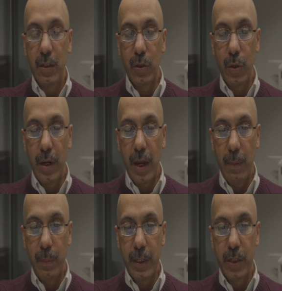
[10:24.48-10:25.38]
your
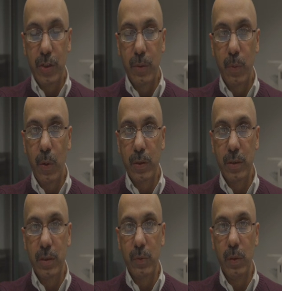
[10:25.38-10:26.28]
application
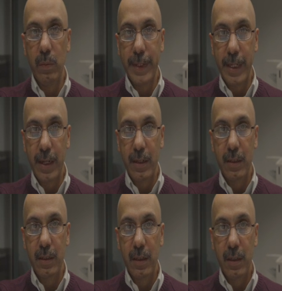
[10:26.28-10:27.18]
process will
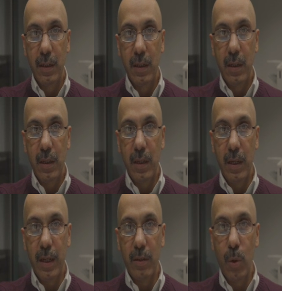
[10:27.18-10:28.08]
begin,
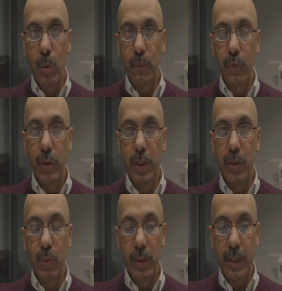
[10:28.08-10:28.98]
and hopefully
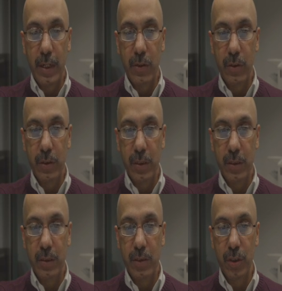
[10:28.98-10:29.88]
you will get your
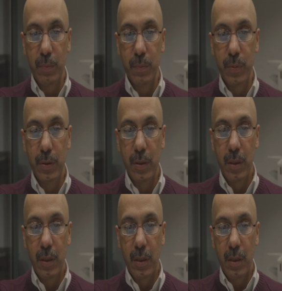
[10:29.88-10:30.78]
citizenship,
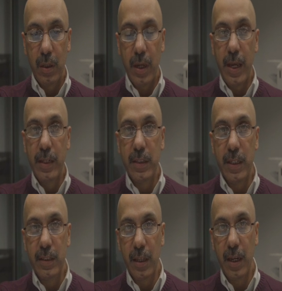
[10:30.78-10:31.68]
as
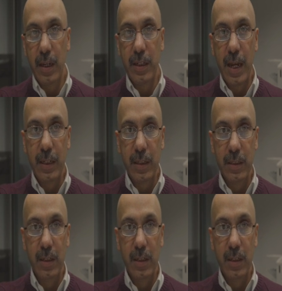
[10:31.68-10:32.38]
they say, in 10 years